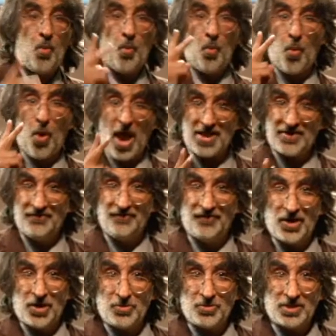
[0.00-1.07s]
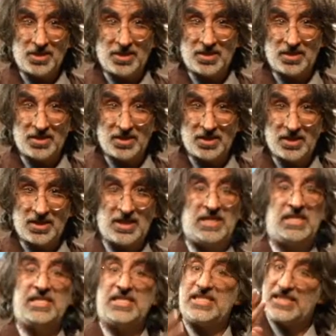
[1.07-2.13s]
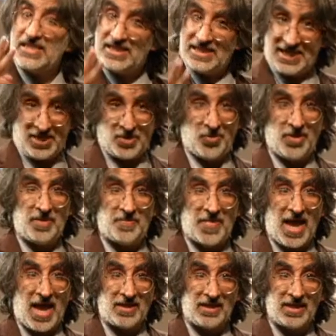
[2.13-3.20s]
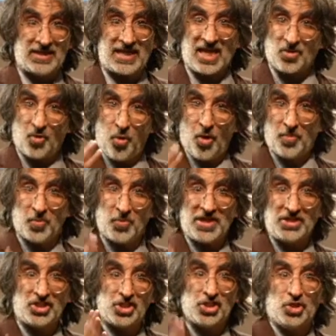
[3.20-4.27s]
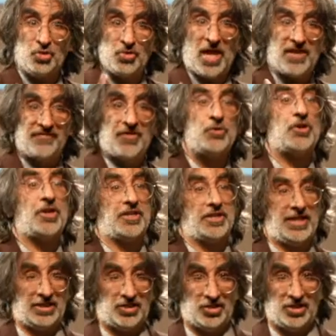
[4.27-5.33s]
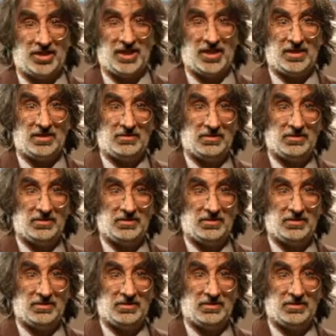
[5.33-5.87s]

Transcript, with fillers: one vote, secret ballot, and corporations do not vote on election day.